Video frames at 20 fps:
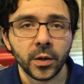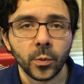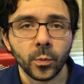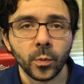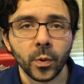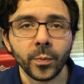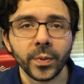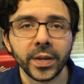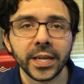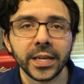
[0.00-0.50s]

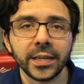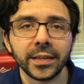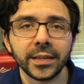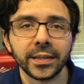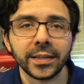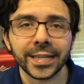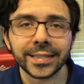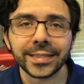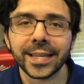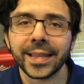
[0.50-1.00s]
When we
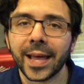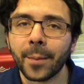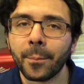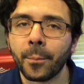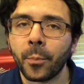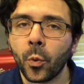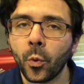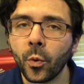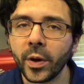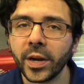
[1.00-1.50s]
get to
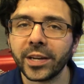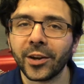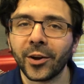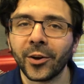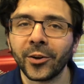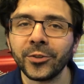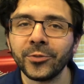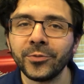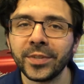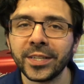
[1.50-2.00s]
that point,
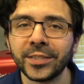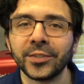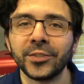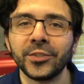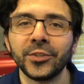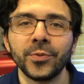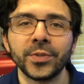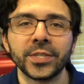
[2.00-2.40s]
all you need to do